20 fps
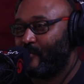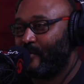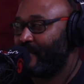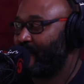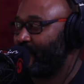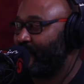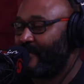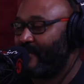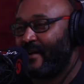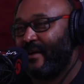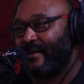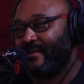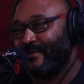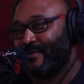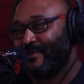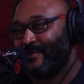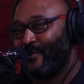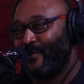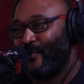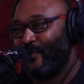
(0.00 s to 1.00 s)
we defined the
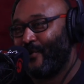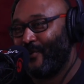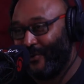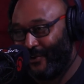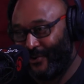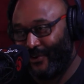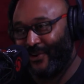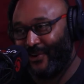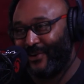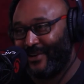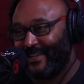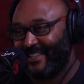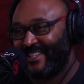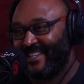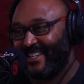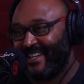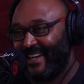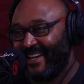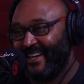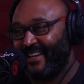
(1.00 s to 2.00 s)
soul earlier
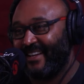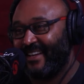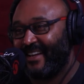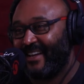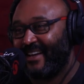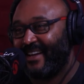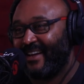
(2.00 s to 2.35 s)
today,